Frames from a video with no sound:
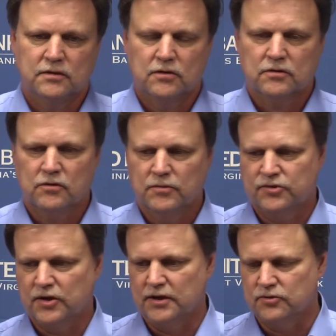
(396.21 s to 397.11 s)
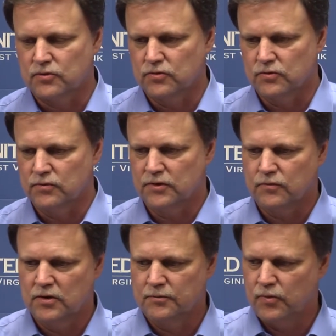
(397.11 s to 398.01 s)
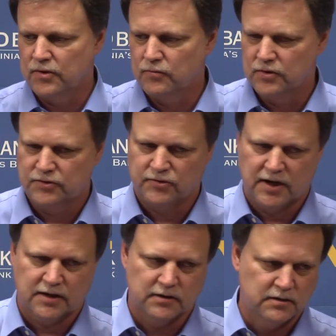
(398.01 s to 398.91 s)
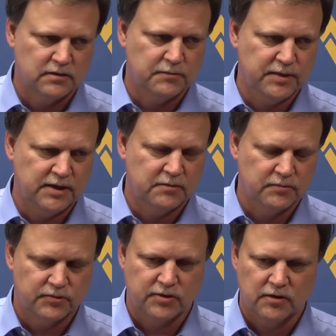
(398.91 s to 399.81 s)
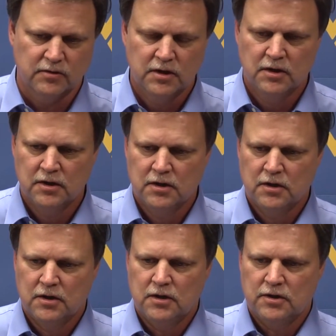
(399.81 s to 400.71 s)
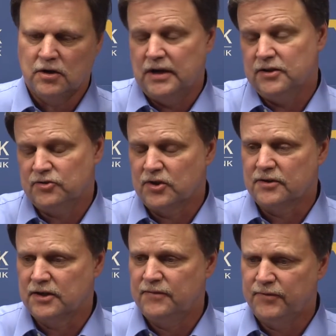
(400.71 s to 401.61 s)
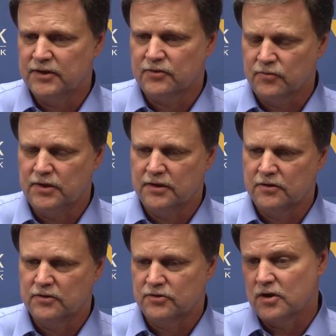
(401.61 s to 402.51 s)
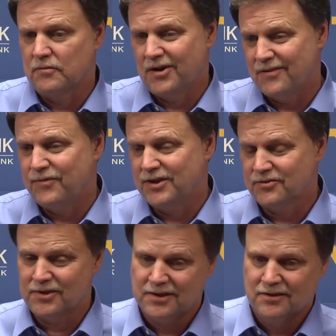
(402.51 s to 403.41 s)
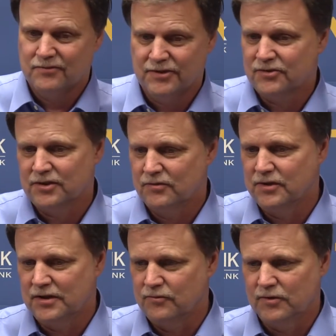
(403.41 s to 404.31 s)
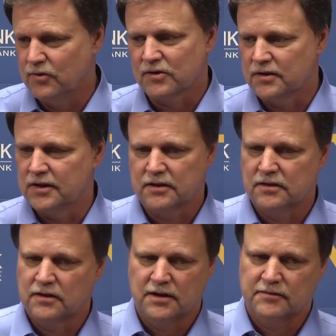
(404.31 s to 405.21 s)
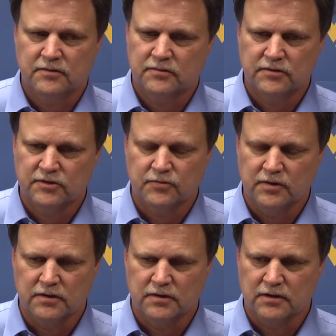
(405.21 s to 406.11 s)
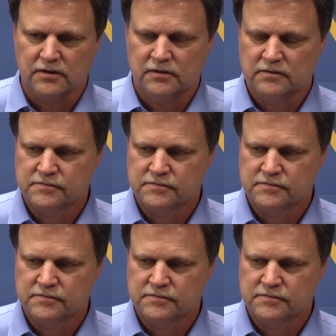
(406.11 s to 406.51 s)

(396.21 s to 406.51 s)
Oklahoma State scored with 1.1 second to beat them. So, you know, I just thought defensively we did a good job. Offensively, we weren't clicking tonight. We just wasn't clicking.